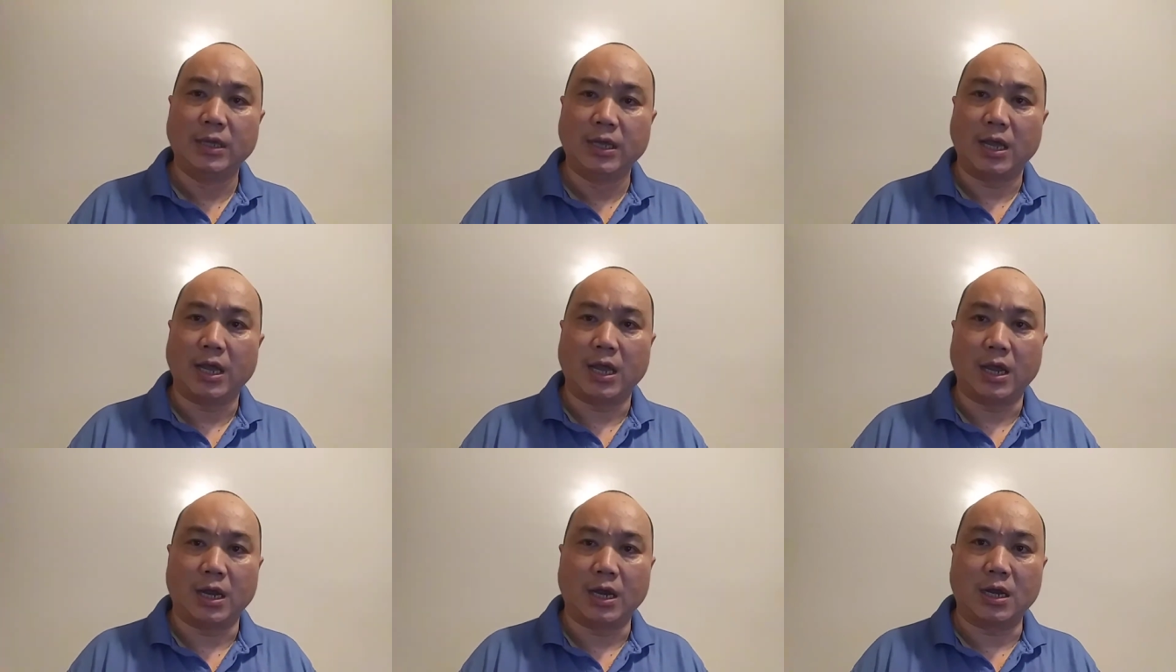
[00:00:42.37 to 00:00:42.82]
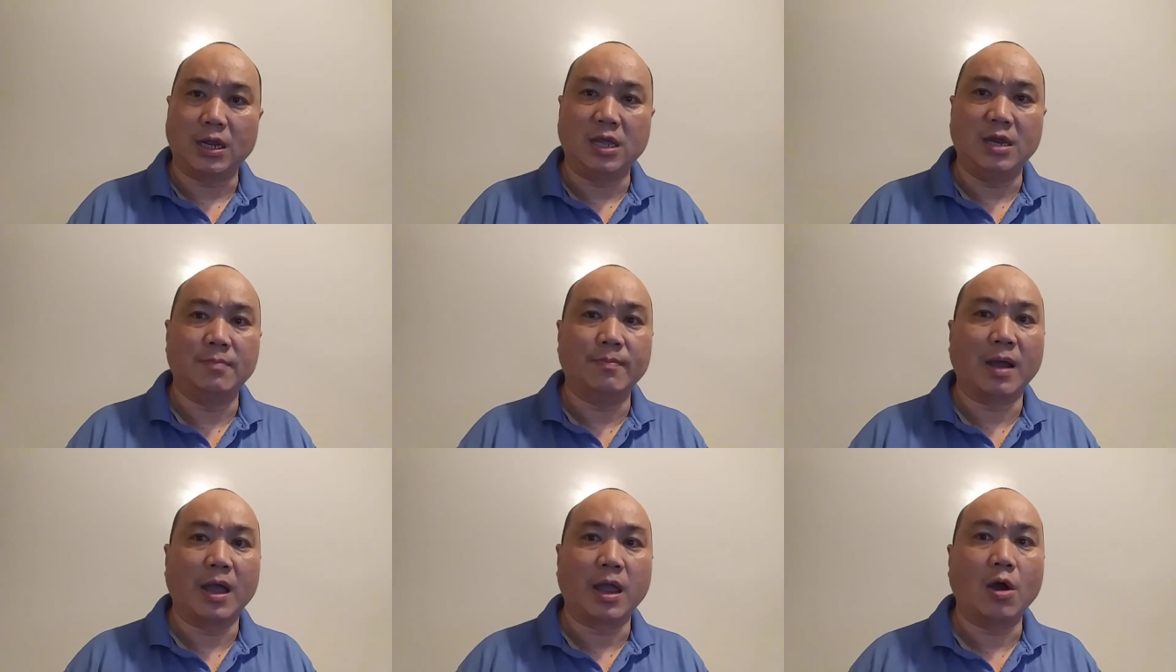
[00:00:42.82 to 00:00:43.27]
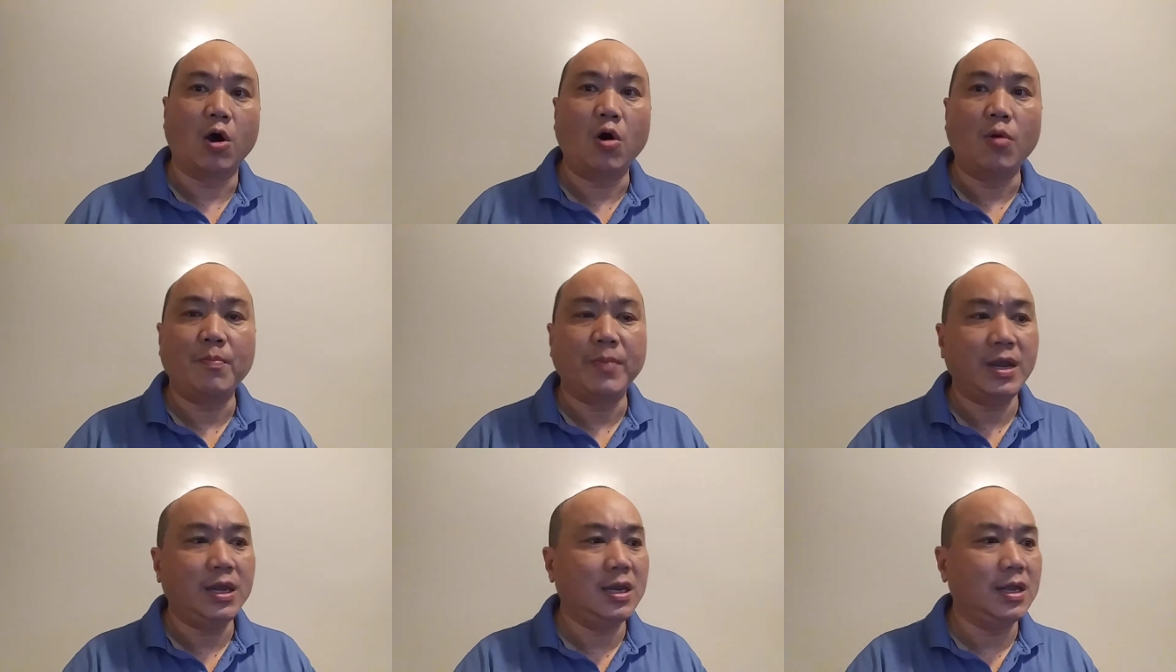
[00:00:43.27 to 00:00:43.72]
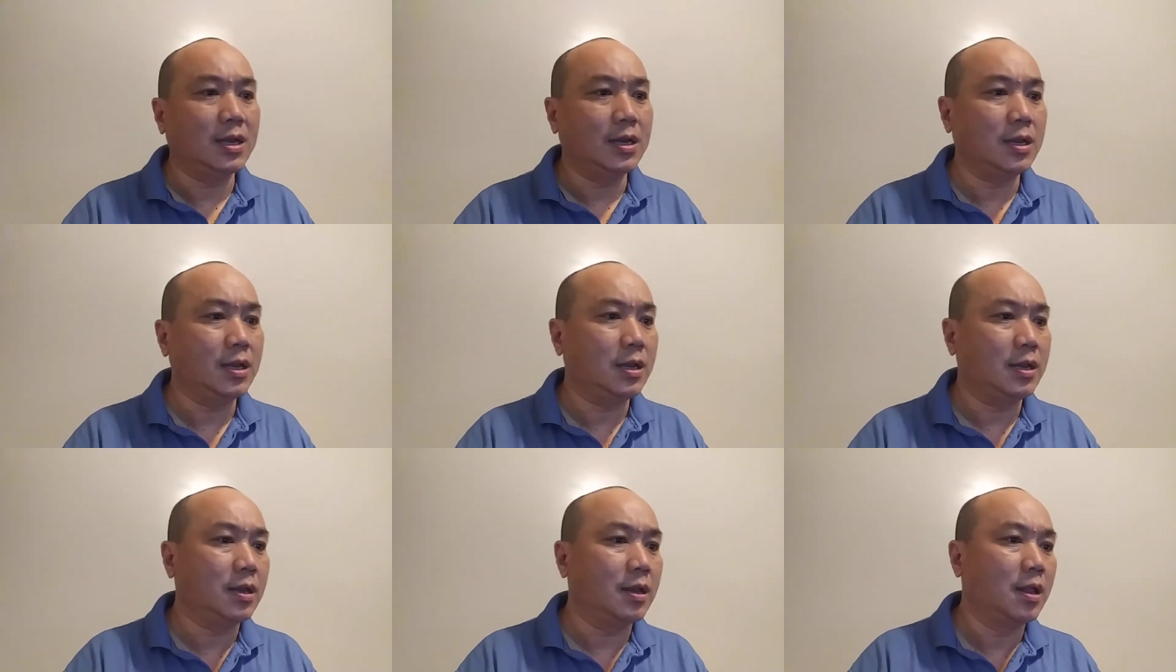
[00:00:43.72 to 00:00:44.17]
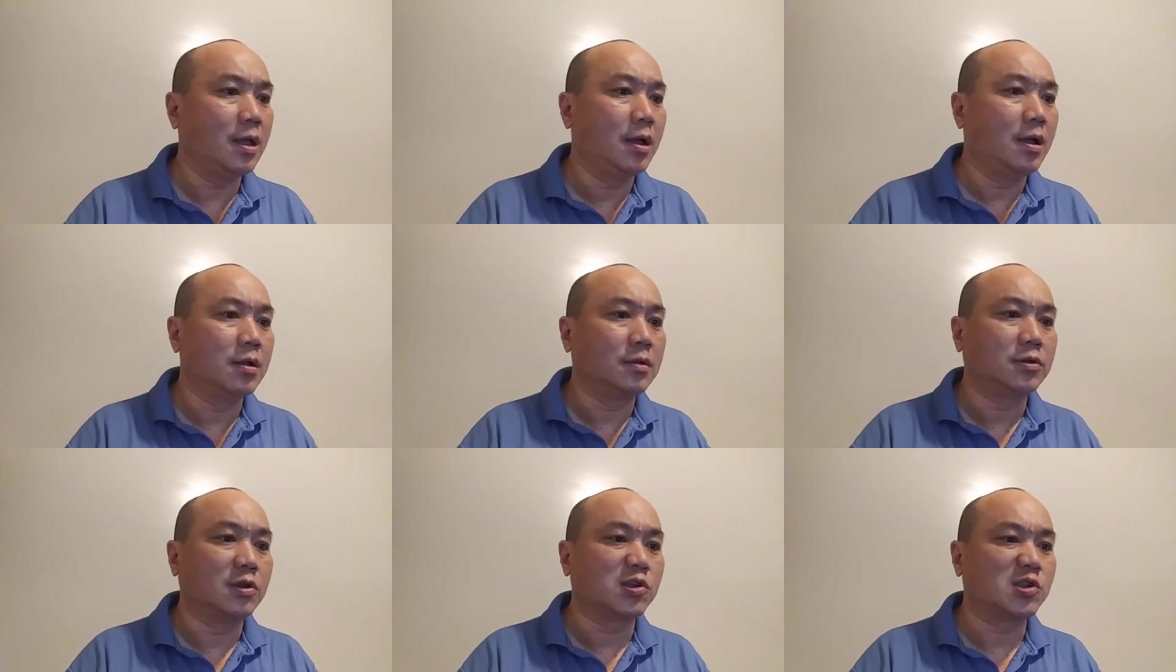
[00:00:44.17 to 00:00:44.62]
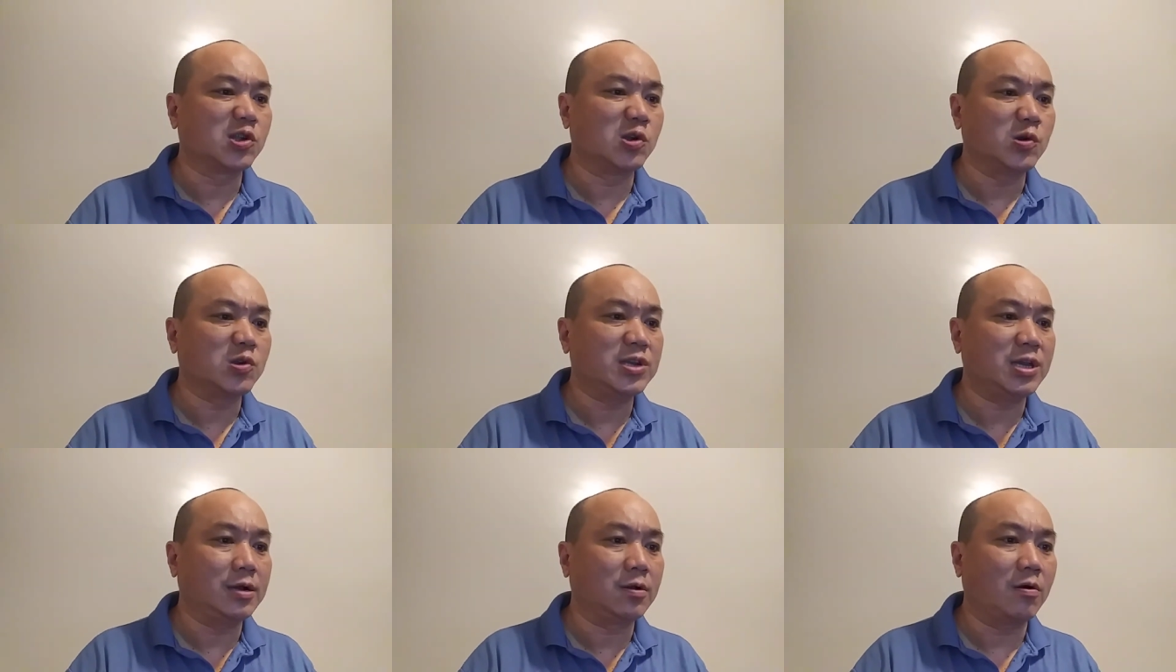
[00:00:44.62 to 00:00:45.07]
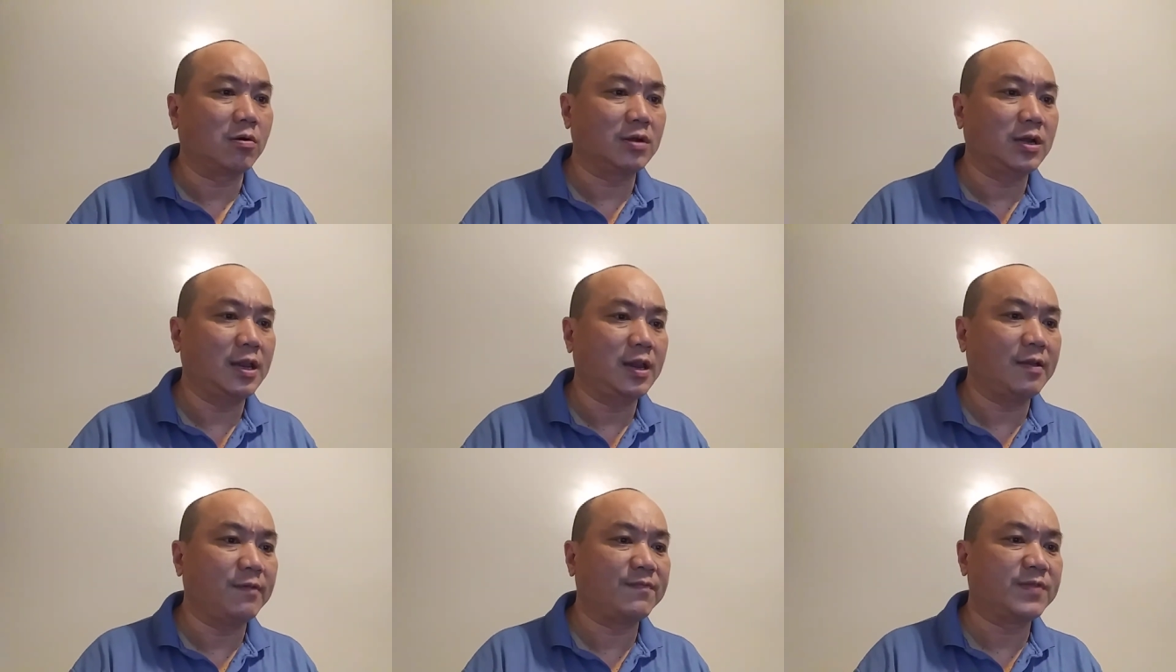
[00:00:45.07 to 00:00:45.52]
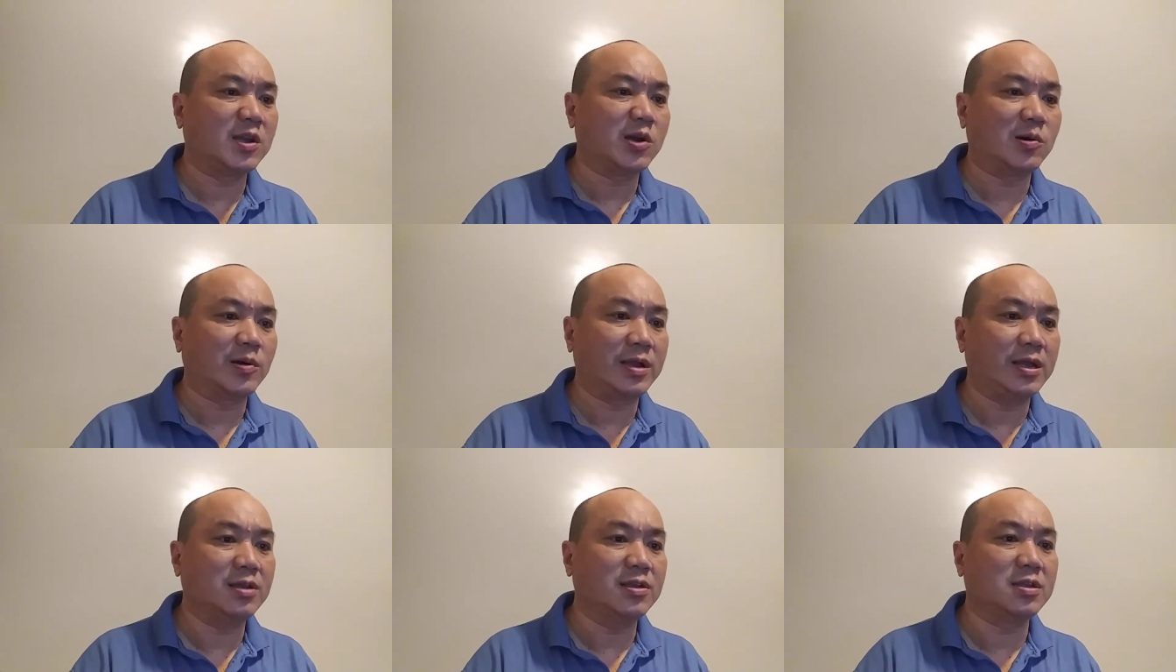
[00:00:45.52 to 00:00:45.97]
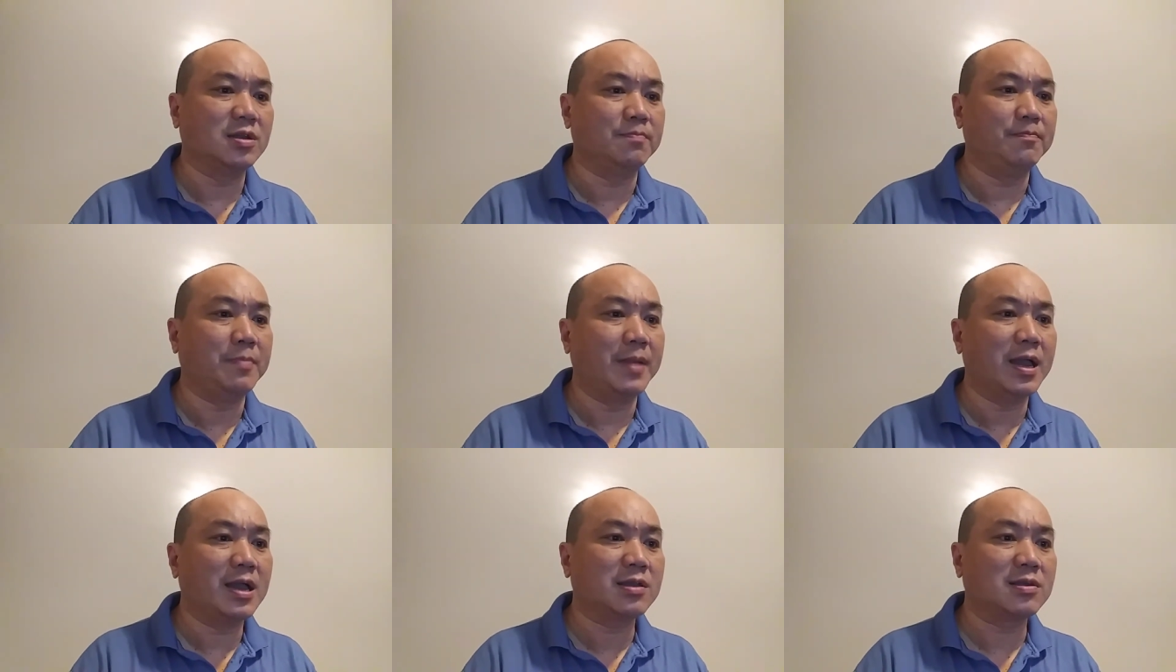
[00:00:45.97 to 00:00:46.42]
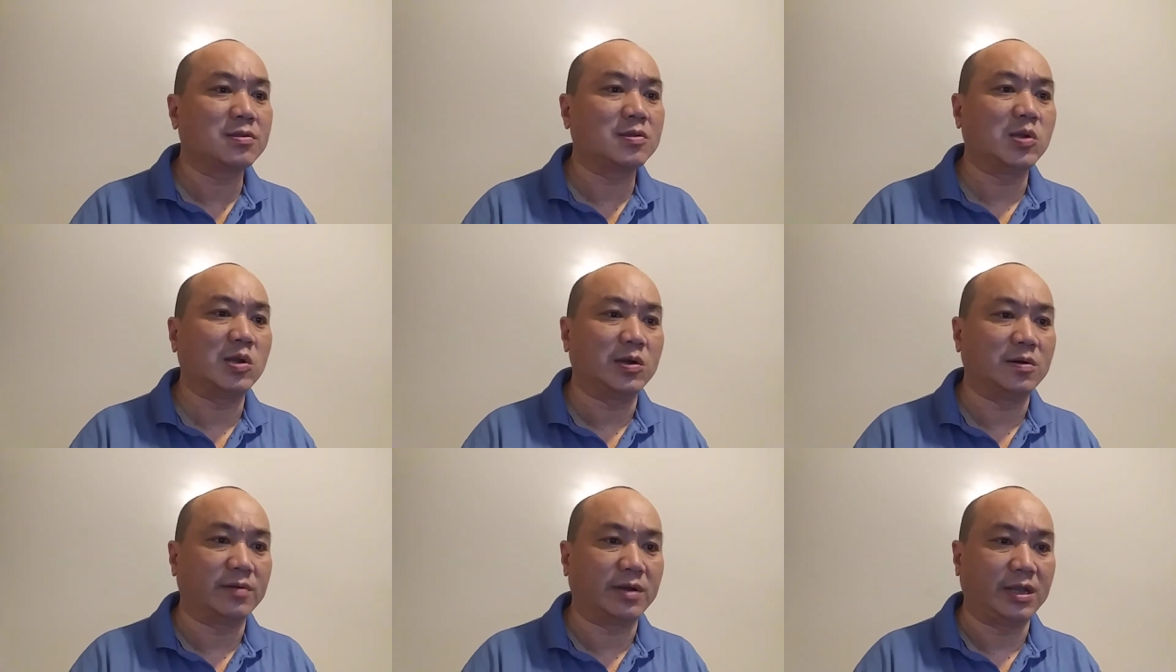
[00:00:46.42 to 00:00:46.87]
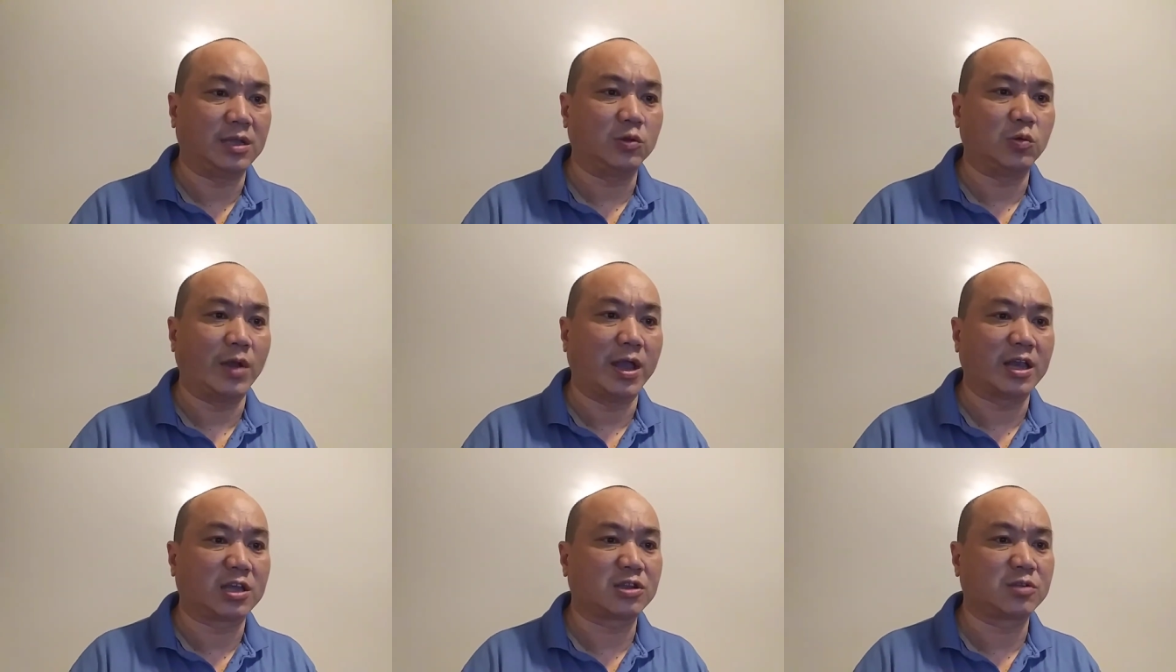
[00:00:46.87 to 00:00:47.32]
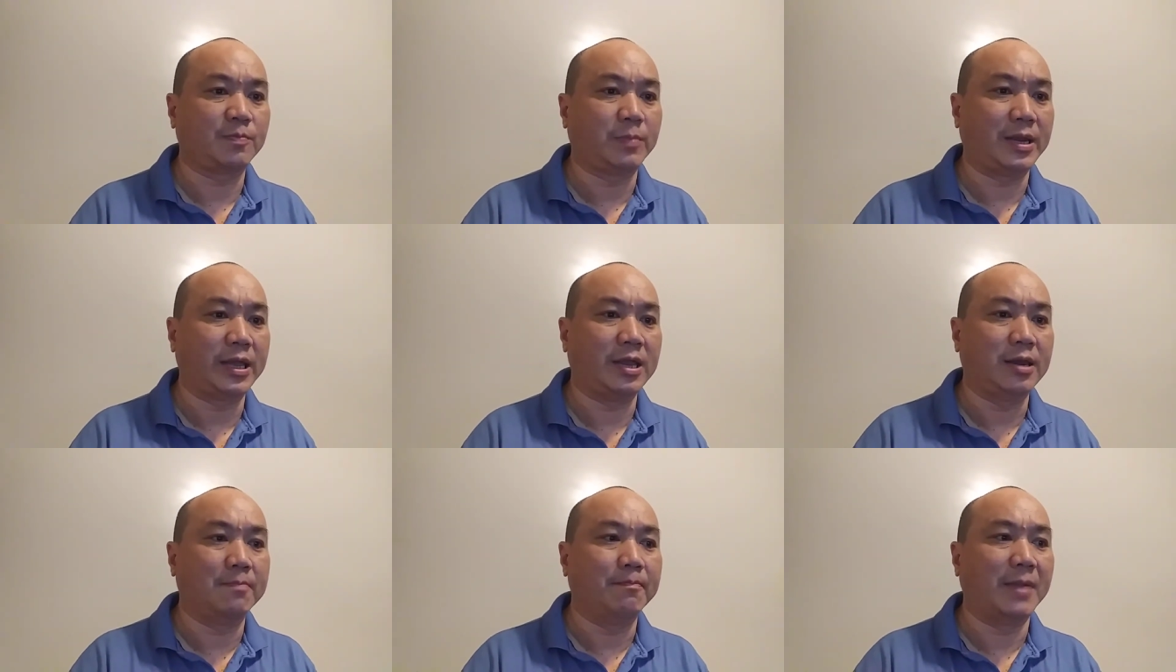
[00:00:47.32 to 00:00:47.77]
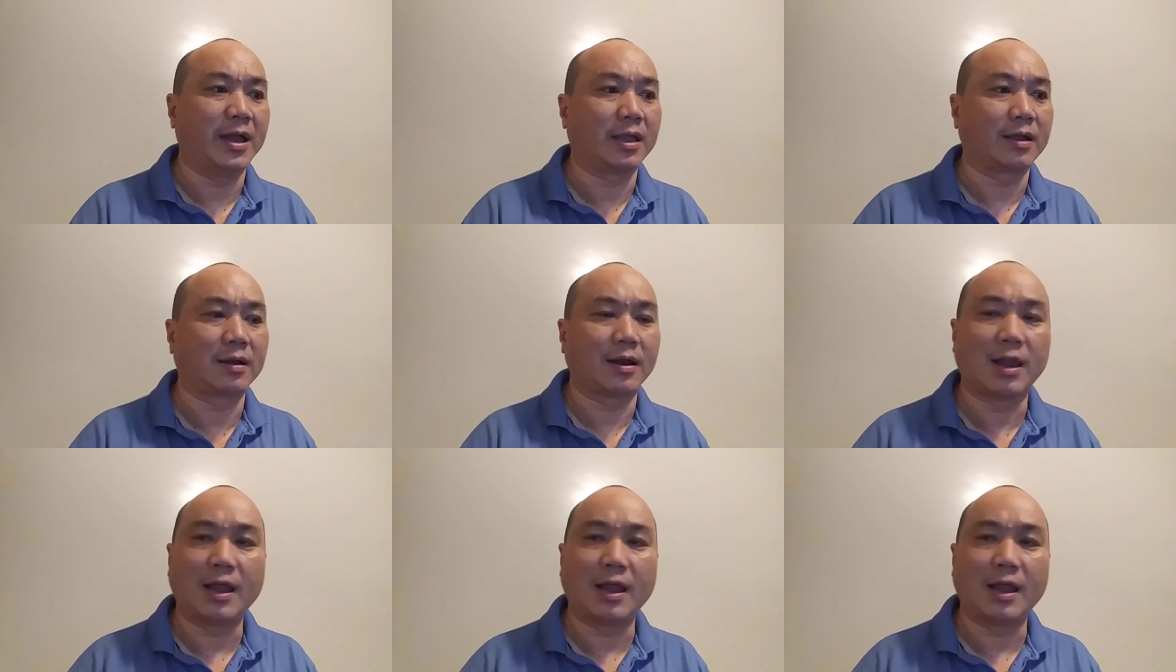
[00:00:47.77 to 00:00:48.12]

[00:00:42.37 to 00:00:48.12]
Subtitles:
And in my opinion, the social cognitive theory is the best theory to explain my